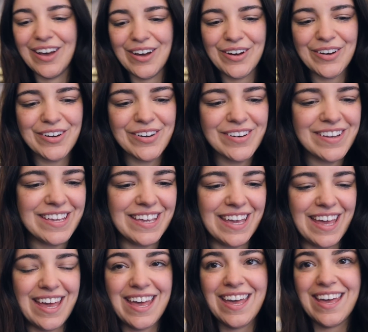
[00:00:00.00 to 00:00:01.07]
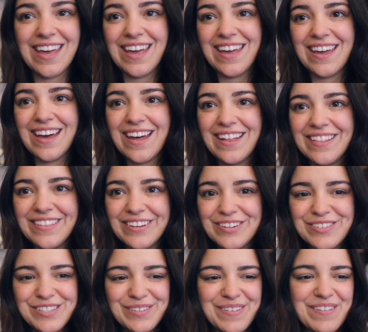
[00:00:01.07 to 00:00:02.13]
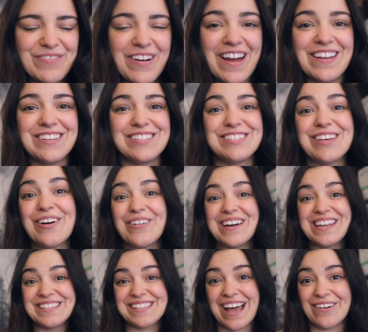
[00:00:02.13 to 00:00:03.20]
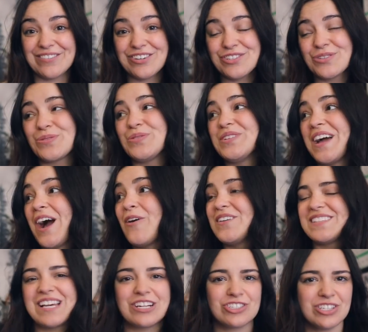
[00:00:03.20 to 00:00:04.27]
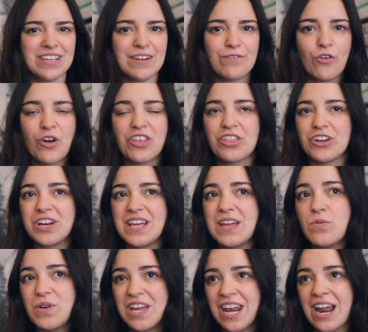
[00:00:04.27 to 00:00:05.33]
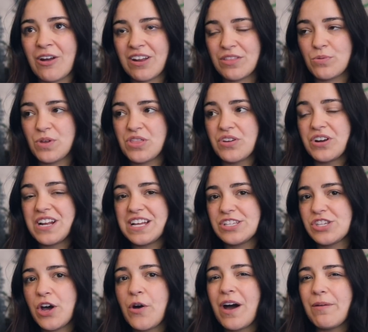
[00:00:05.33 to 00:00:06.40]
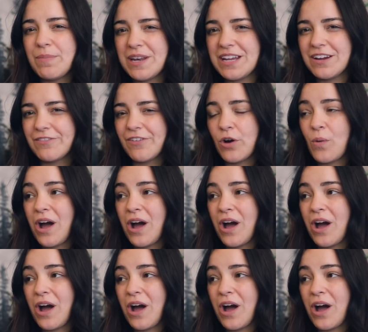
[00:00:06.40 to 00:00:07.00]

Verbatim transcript: Okay, hello sweet friend. So it is after school now. It's actually like 4.30, we get out at 3.30. So I've been here for a